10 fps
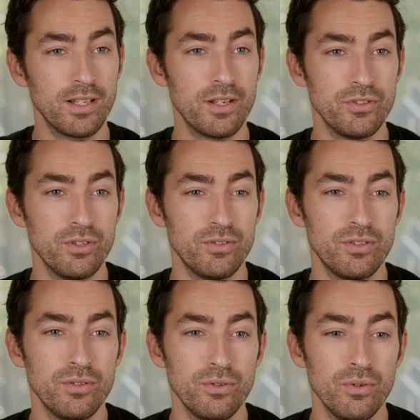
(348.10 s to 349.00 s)
allows you
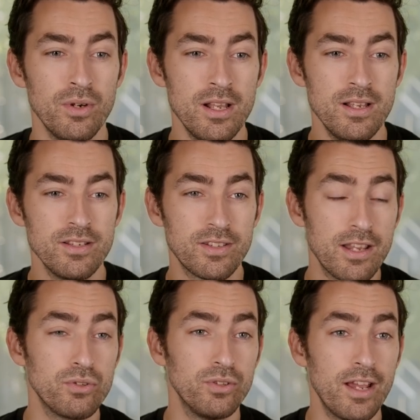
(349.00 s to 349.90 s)
to
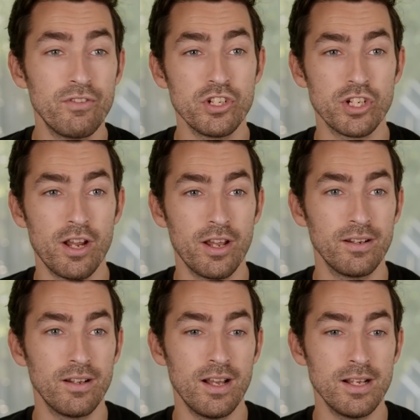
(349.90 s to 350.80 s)
schedule every shot
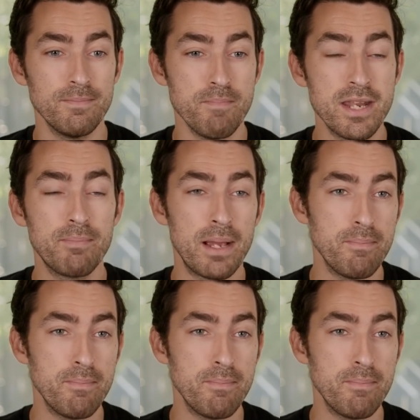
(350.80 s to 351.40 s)
minute by